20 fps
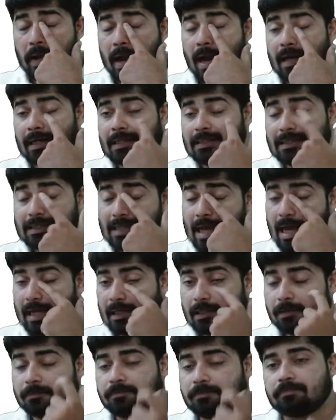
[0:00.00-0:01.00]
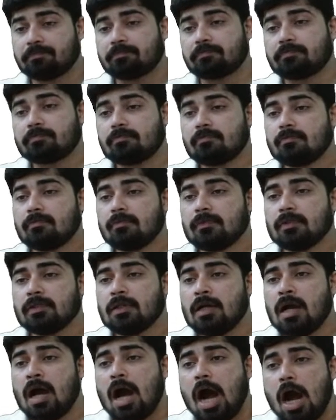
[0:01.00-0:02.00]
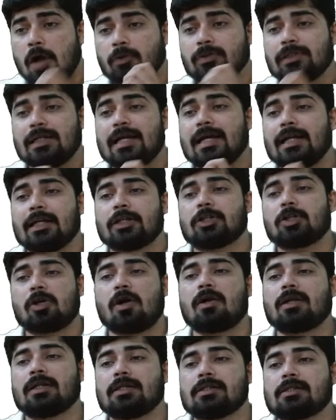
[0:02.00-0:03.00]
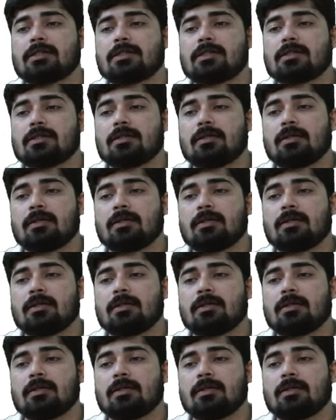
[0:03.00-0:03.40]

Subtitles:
understand how the electron is